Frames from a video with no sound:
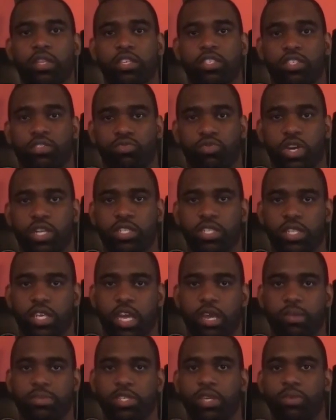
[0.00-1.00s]
This is Reggie
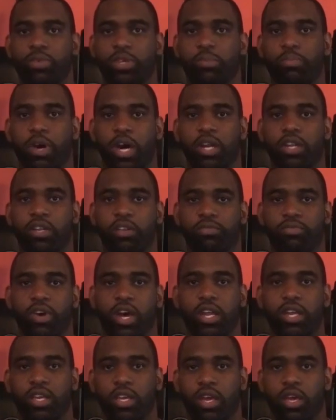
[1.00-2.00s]
Lamptey with Body
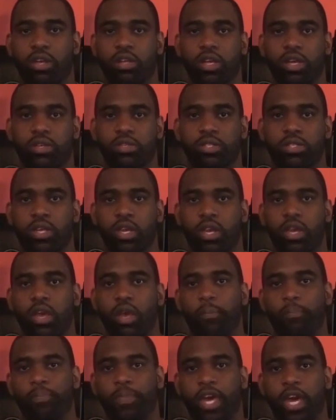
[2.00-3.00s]
Defining LLC,
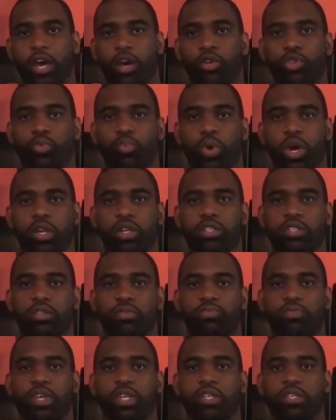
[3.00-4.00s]
a health, wellness, and
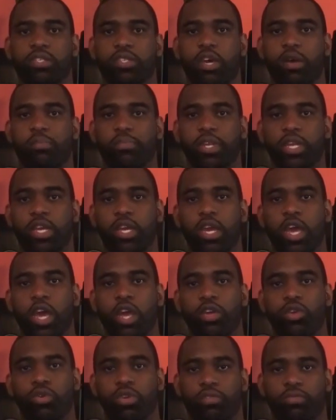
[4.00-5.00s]
fitness company.
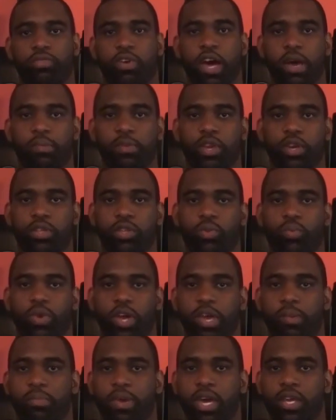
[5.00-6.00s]
You can find me on the
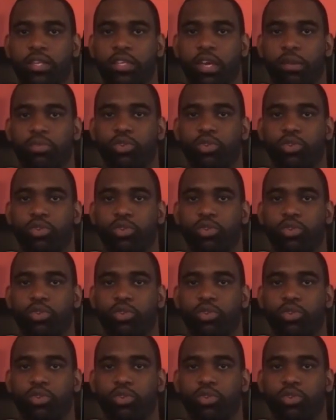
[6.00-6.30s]
web at